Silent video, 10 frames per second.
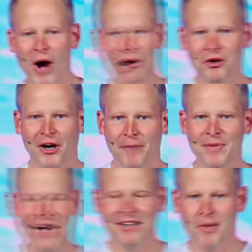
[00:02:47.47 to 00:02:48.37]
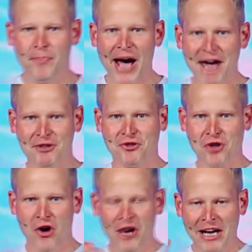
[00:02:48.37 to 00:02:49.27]
welcome to
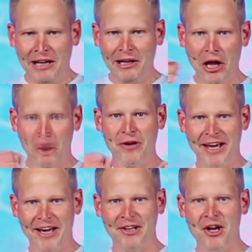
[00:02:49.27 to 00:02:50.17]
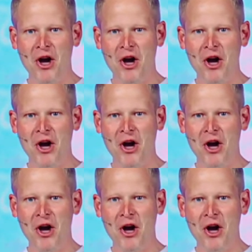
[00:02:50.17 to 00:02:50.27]
Pastor Logan?